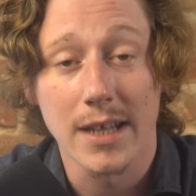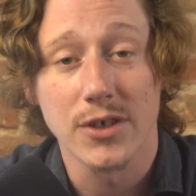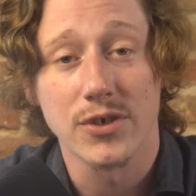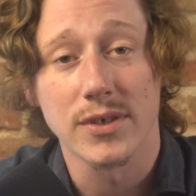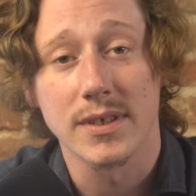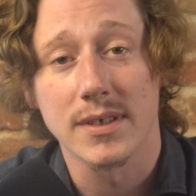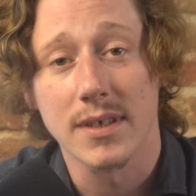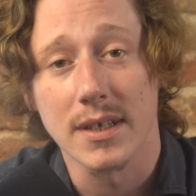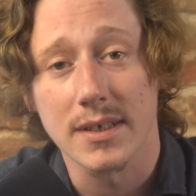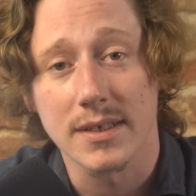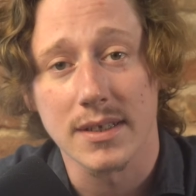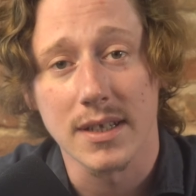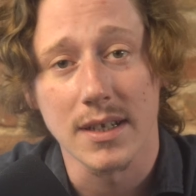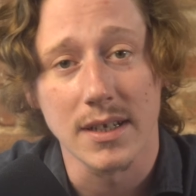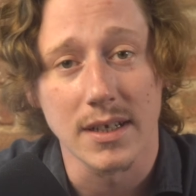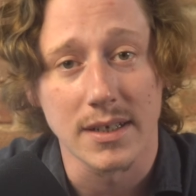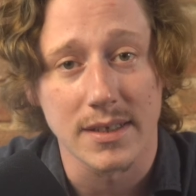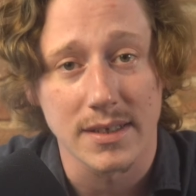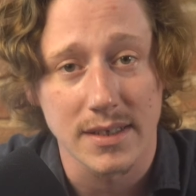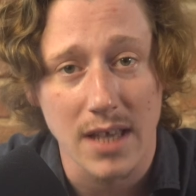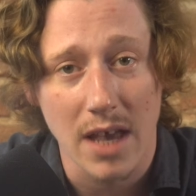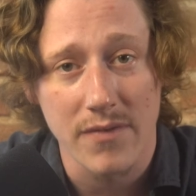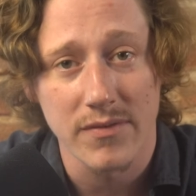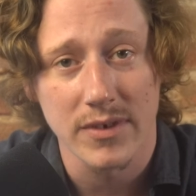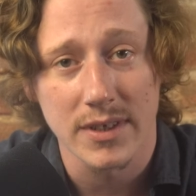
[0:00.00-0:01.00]
Ages 16 to
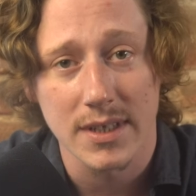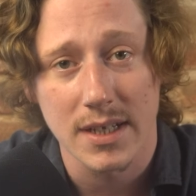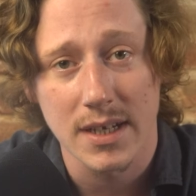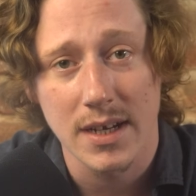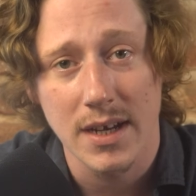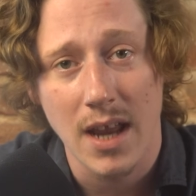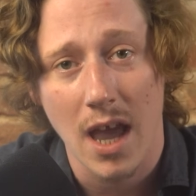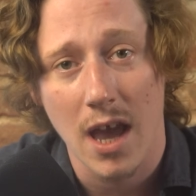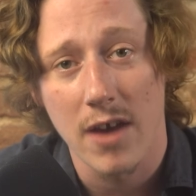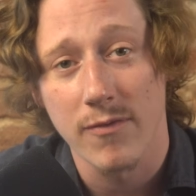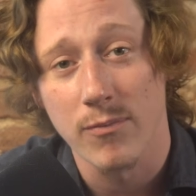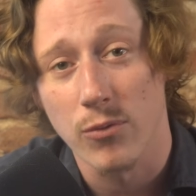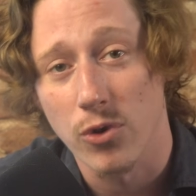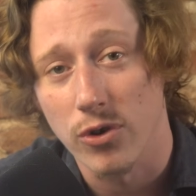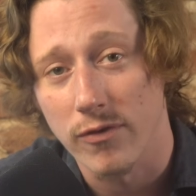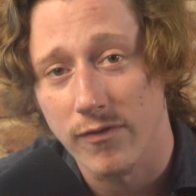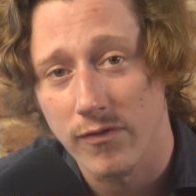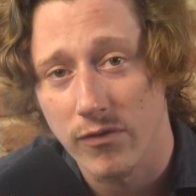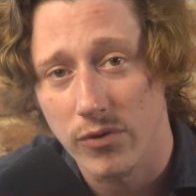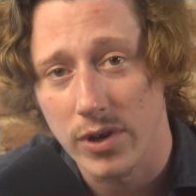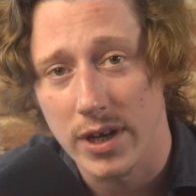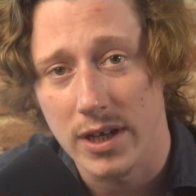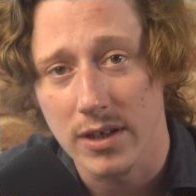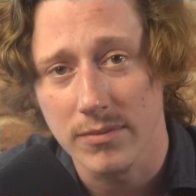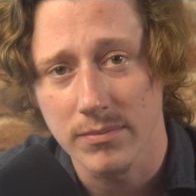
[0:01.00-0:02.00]
17 have more
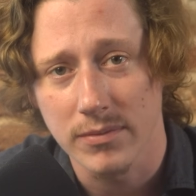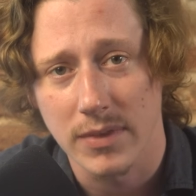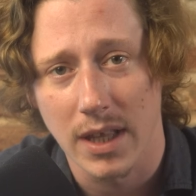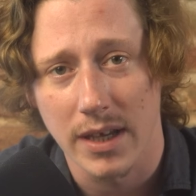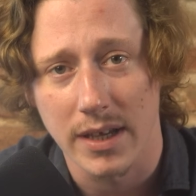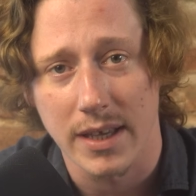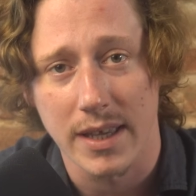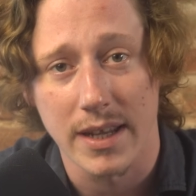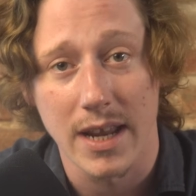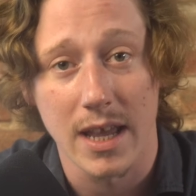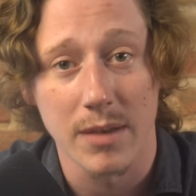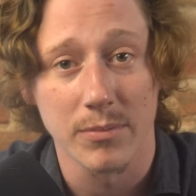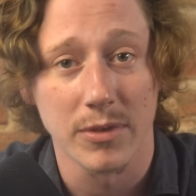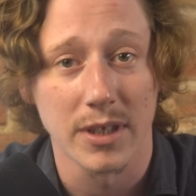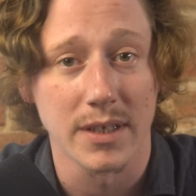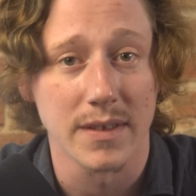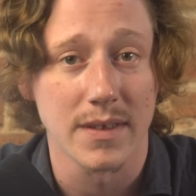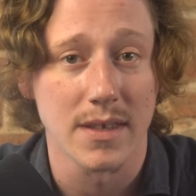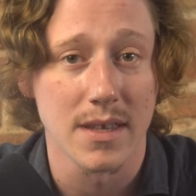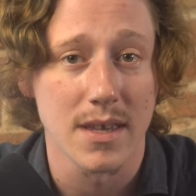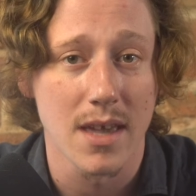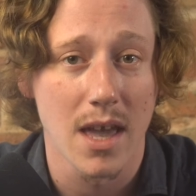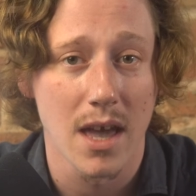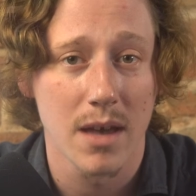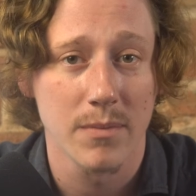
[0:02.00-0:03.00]
freedom, like enabling
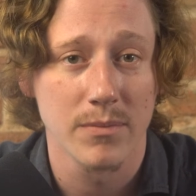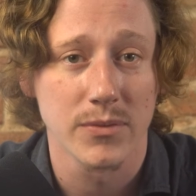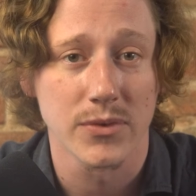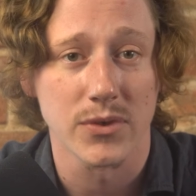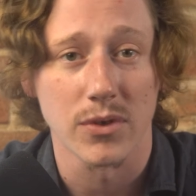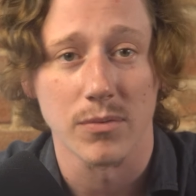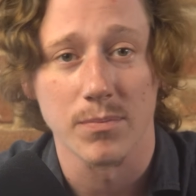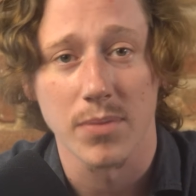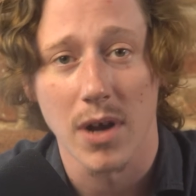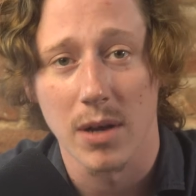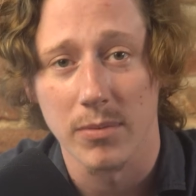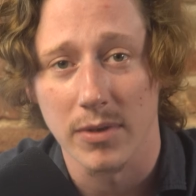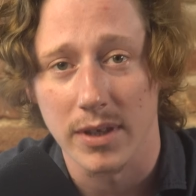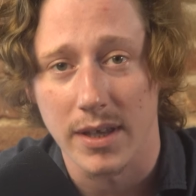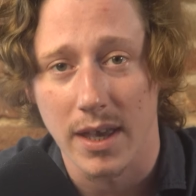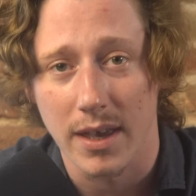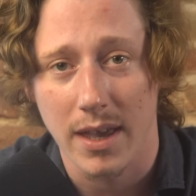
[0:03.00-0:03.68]
DMs or public